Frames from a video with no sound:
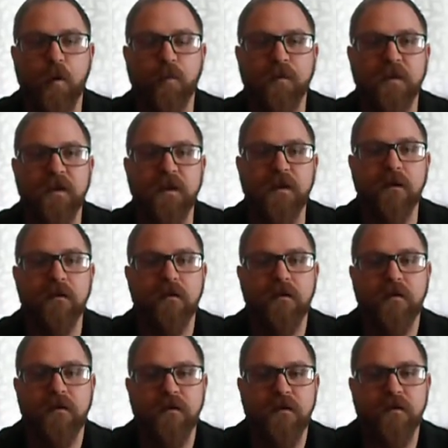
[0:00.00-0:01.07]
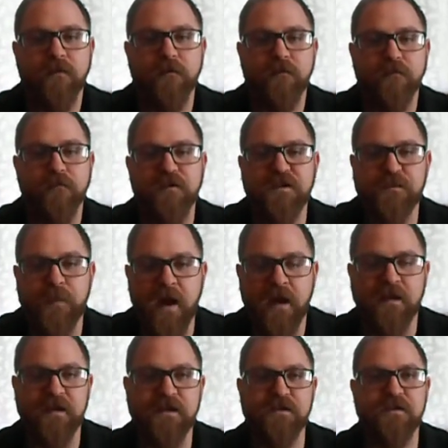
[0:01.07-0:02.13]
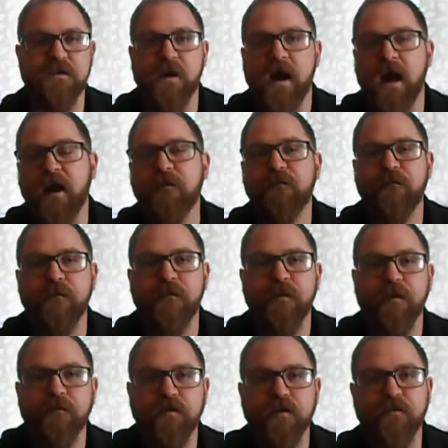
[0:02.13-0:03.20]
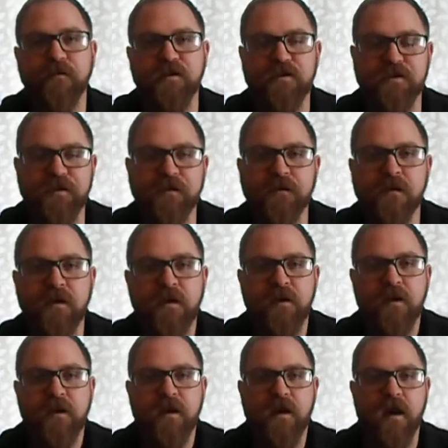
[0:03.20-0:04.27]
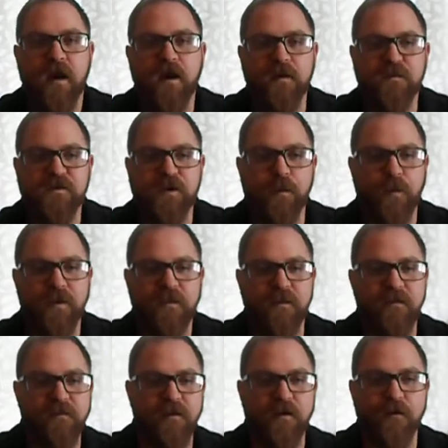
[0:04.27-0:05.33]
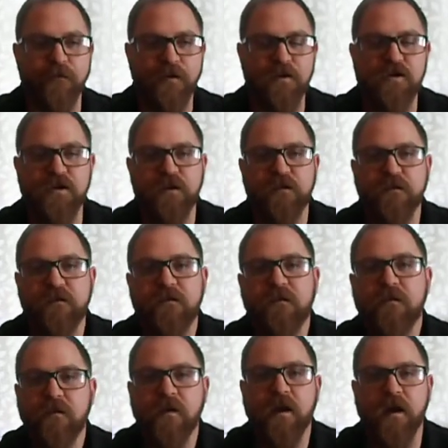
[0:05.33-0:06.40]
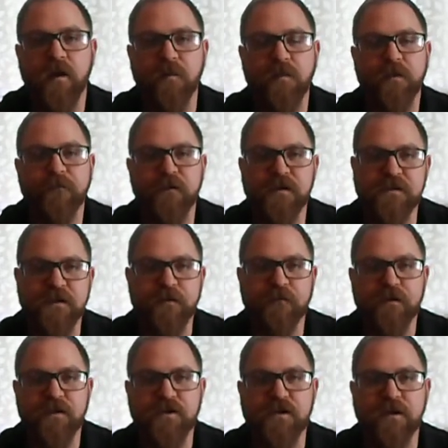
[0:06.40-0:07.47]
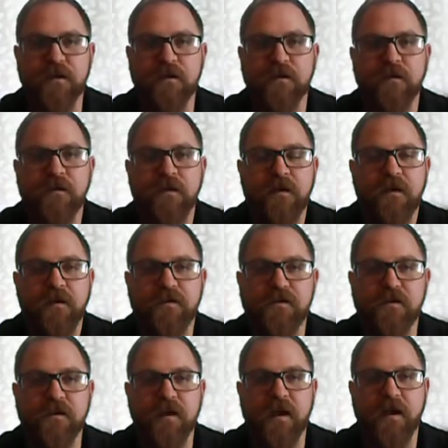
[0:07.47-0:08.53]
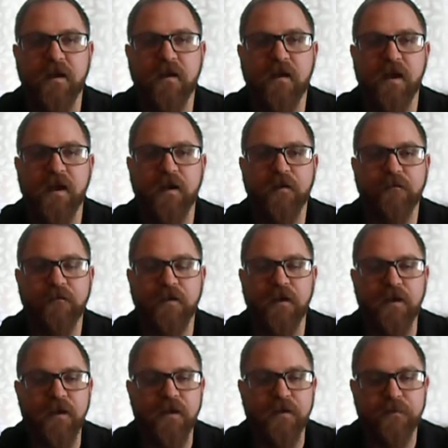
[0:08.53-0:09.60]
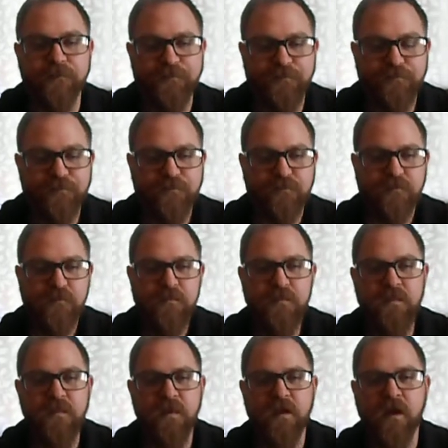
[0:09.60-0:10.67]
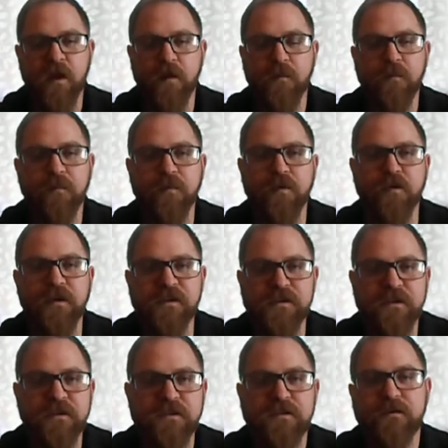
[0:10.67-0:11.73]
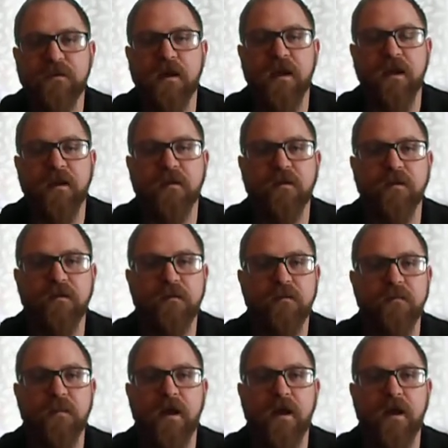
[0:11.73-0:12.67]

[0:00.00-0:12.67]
only responding to half of your vision. So with these interventions, the first intervention took care of the paresis, and